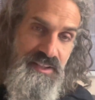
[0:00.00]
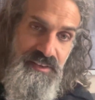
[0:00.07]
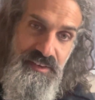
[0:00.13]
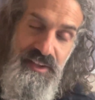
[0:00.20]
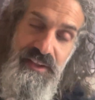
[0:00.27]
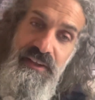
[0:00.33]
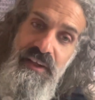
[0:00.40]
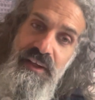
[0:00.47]
I
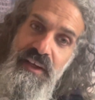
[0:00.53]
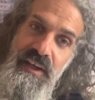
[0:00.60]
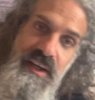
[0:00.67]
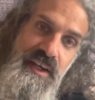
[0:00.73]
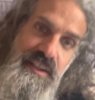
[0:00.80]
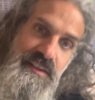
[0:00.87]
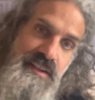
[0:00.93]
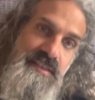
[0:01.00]
think
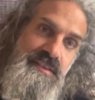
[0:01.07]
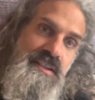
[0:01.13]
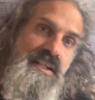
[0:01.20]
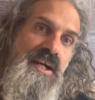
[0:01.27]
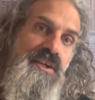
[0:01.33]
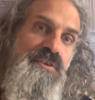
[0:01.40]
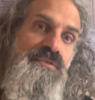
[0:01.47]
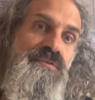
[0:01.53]
there's a
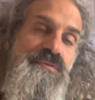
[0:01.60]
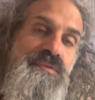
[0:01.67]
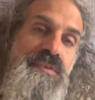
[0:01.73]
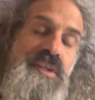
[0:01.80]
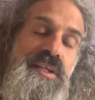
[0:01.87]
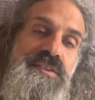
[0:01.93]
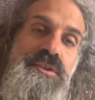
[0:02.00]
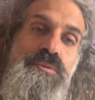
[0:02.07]
lot of
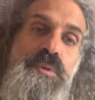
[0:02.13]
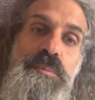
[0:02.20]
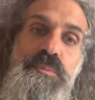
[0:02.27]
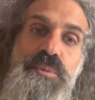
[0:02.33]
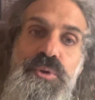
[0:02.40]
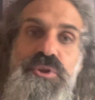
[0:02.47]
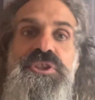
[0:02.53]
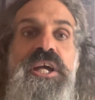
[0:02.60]
things that we
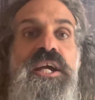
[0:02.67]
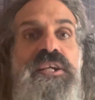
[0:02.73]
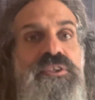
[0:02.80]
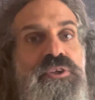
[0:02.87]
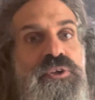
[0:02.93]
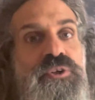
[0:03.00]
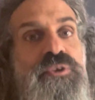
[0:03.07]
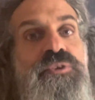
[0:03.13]
project
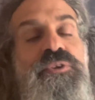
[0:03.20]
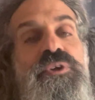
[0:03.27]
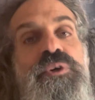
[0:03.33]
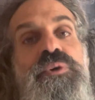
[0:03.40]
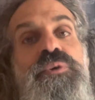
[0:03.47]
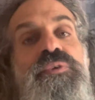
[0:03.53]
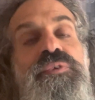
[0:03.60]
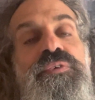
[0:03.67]
on
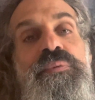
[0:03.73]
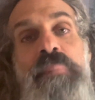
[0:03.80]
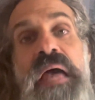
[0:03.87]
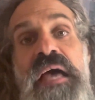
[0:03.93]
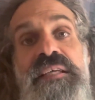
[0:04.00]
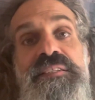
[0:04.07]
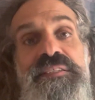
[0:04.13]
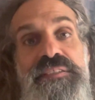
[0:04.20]
those
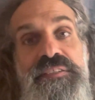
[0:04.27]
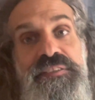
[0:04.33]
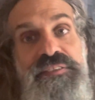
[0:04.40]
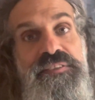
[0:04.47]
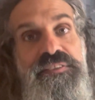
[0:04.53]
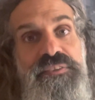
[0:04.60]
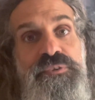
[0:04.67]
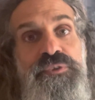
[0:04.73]

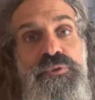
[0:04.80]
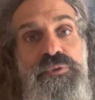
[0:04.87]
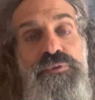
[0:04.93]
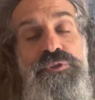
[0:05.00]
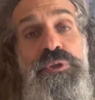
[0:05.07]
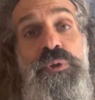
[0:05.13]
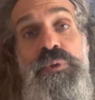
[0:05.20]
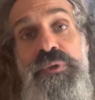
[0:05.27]
masters, on those
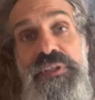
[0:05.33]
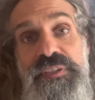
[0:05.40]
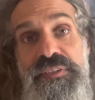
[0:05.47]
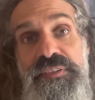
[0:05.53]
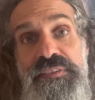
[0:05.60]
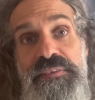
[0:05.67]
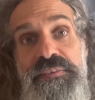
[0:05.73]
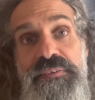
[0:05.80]

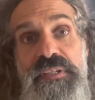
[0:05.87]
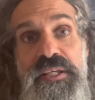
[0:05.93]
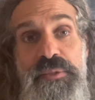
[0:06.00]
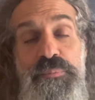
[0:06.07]
yogis like